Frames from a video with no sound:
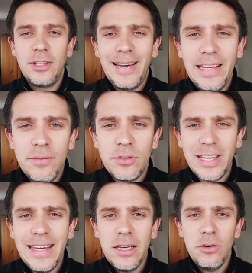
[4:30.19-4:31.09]
lives
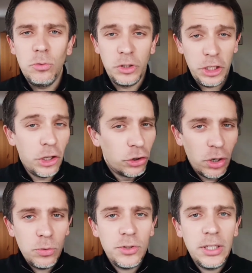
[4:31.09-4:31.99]
in you and He
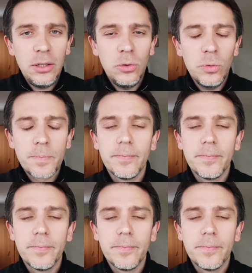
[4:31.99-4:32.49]
grows in you,